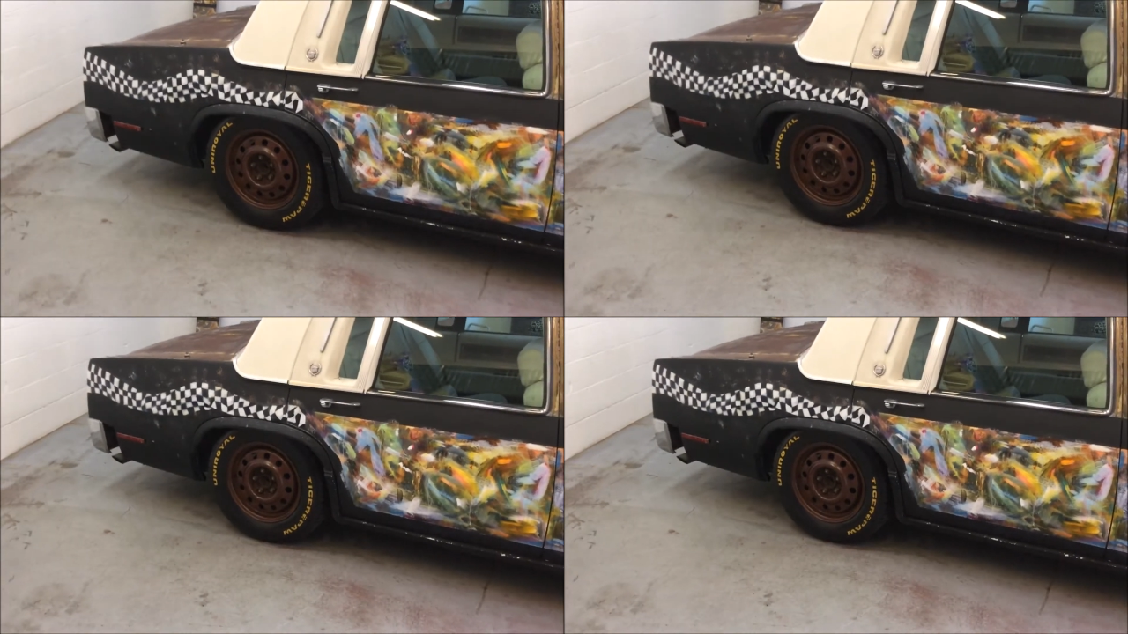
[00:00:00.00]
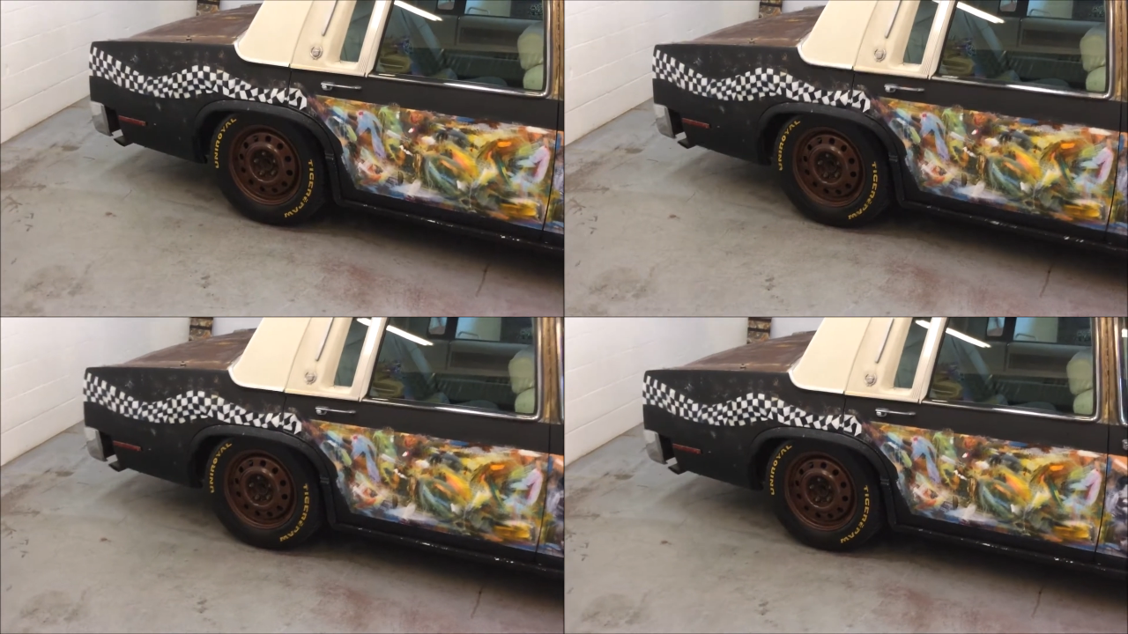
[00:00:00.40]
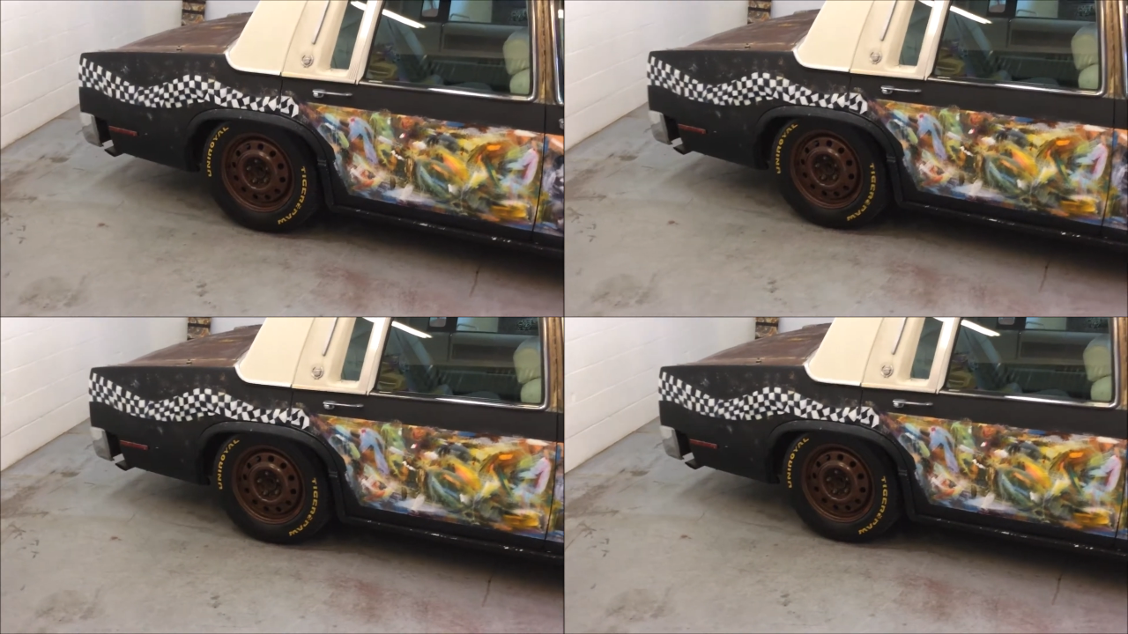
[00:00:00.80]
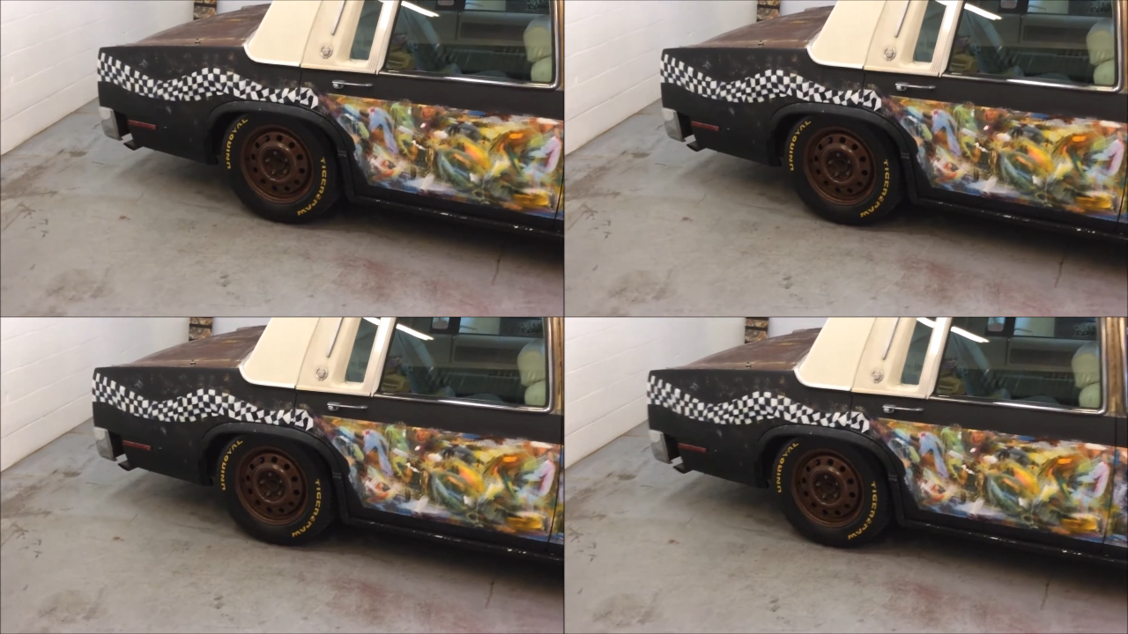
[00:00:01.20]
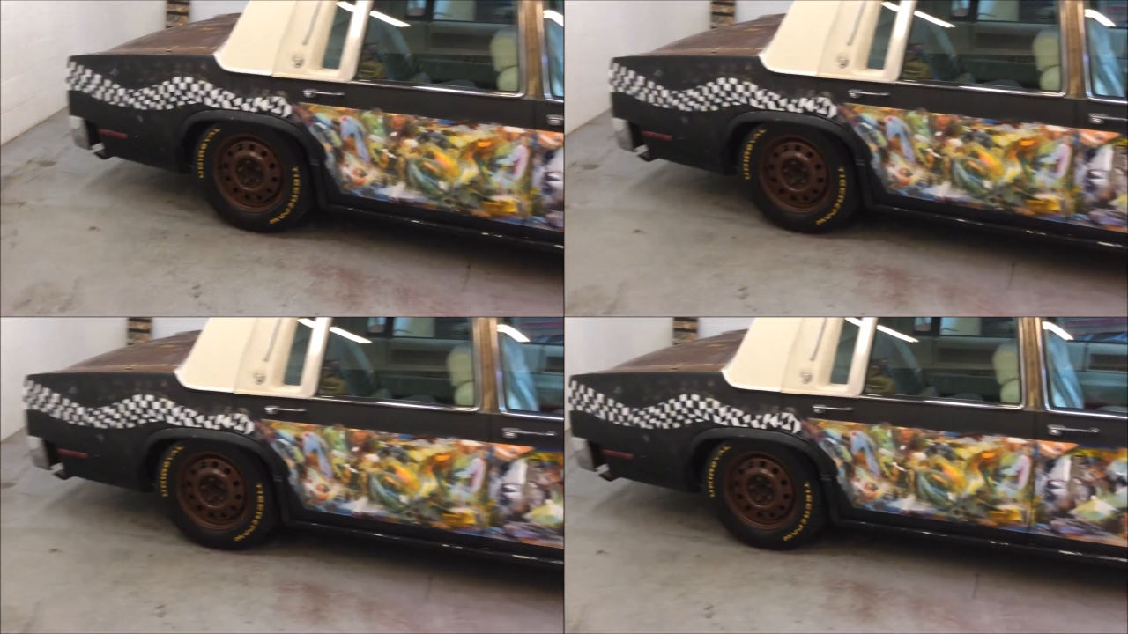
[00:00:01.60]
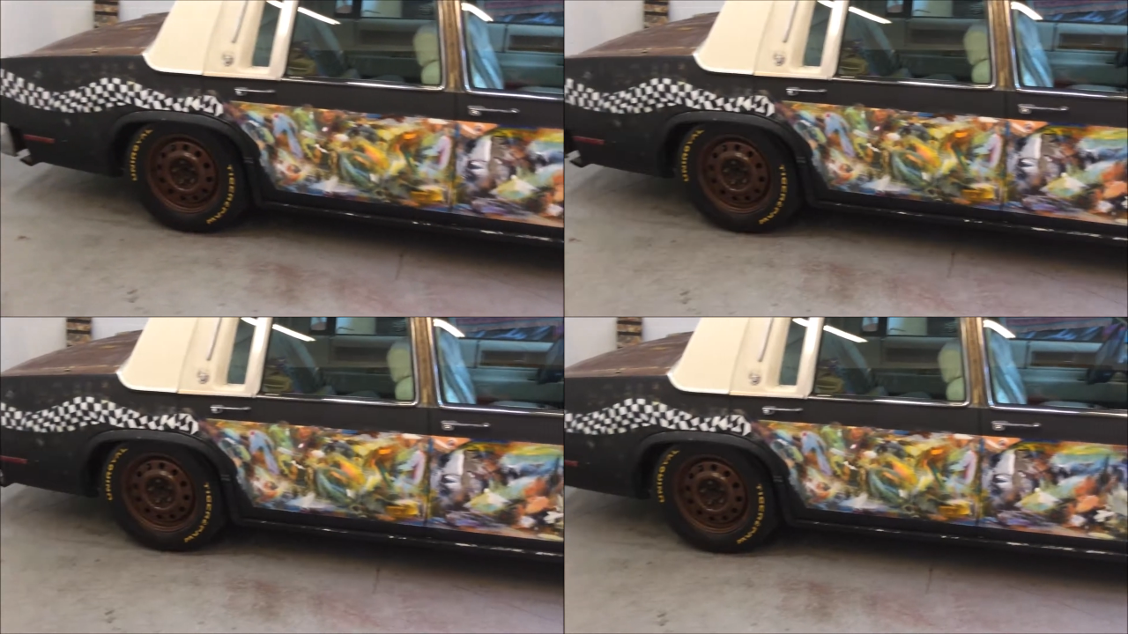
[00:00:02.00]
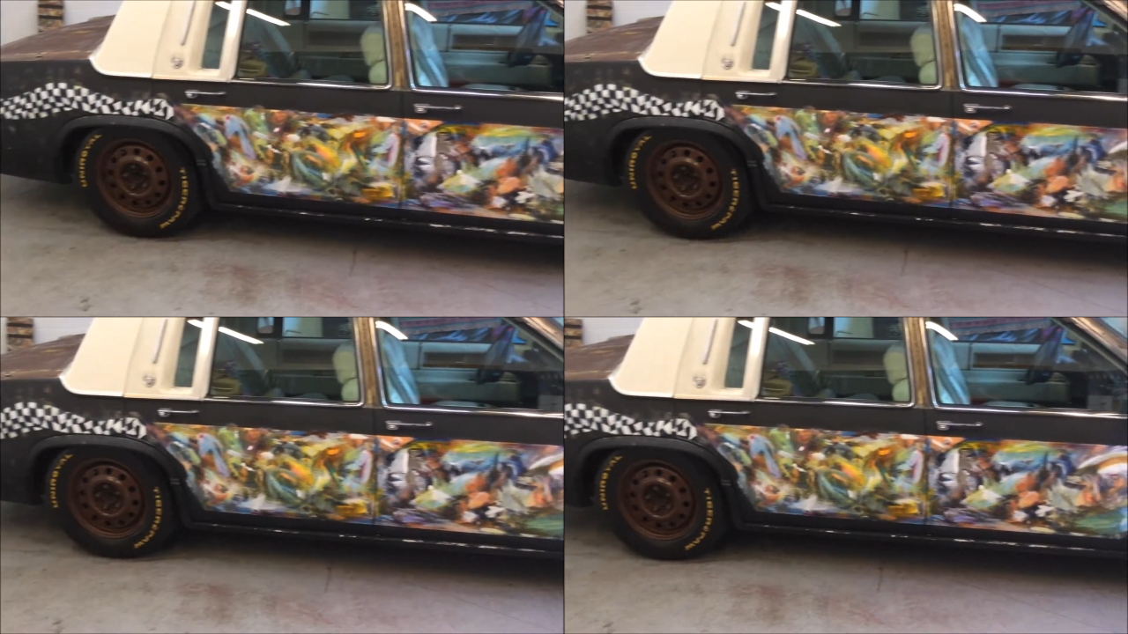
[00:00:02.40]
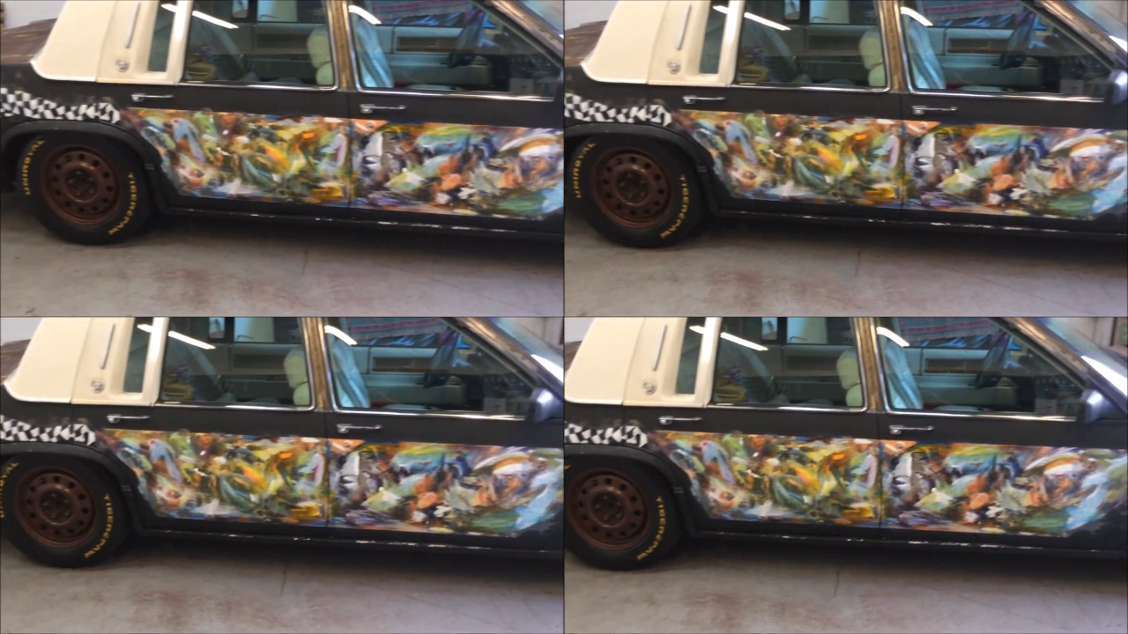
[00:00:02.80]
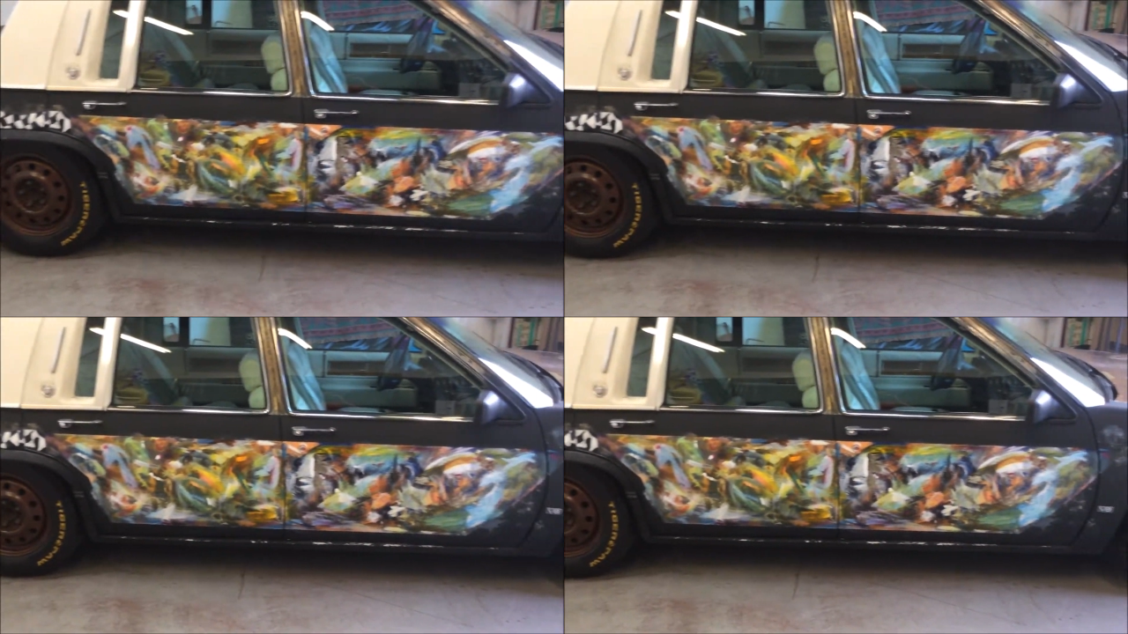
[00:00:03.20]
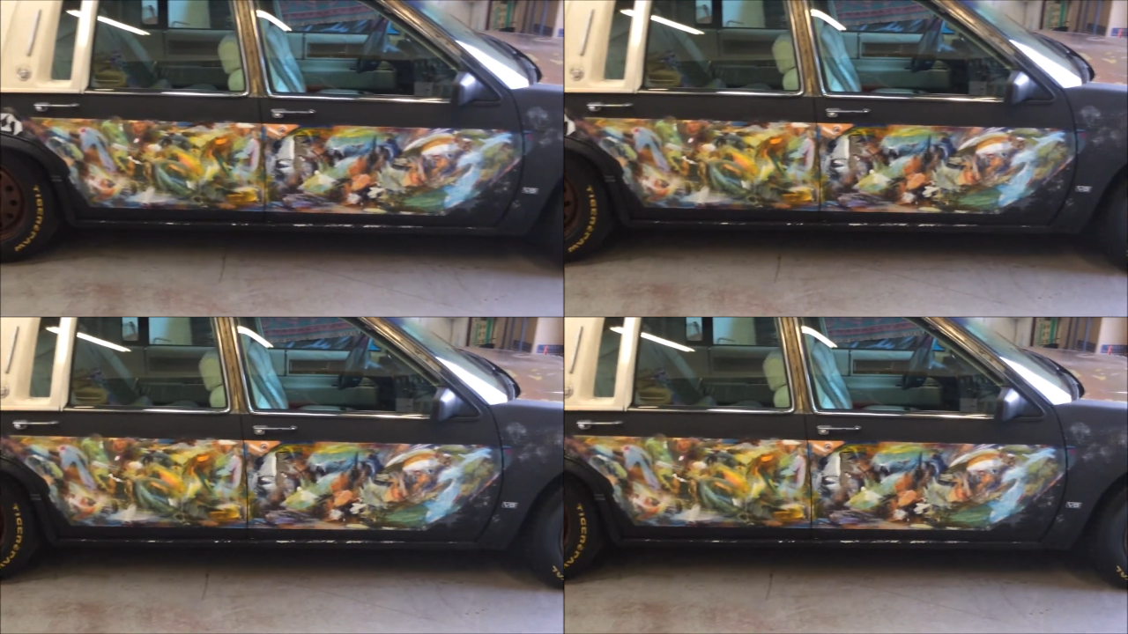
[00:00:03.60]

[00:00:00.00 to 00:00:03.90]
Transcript: [unreadable: no face in view]